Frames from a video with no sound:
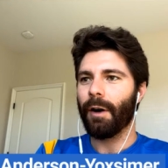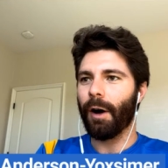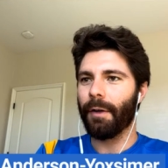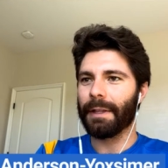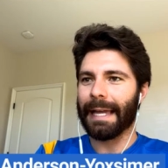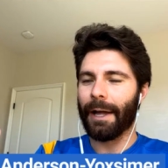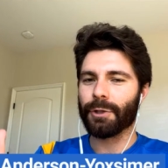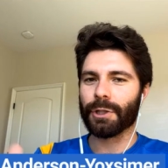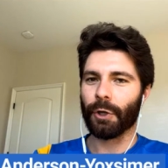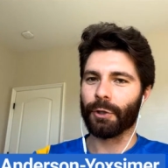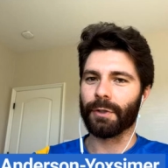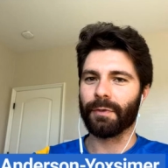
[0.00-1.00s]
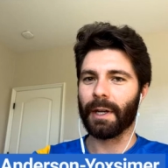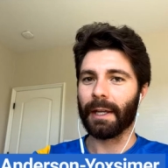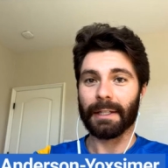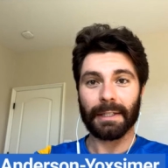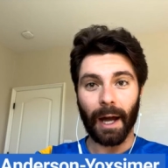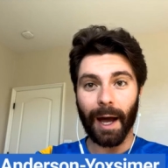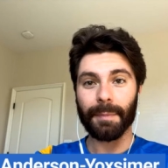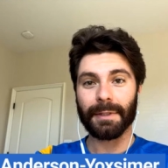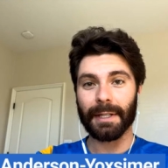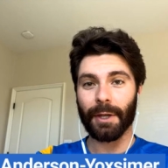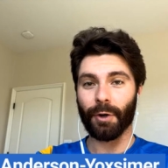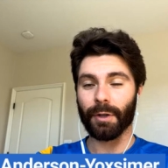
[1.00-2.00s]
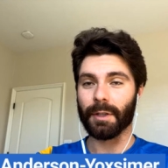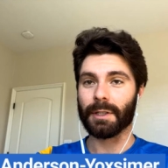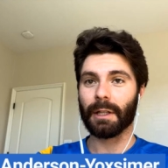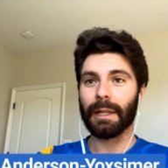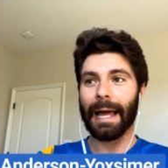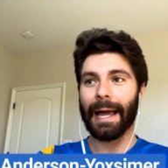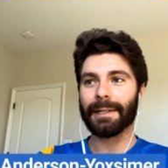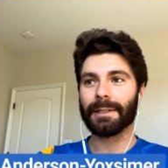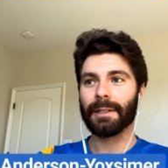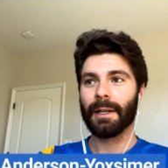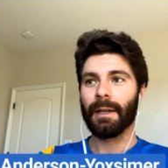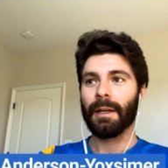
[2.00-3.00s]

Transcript: on the outskirts of getting a top center in this class?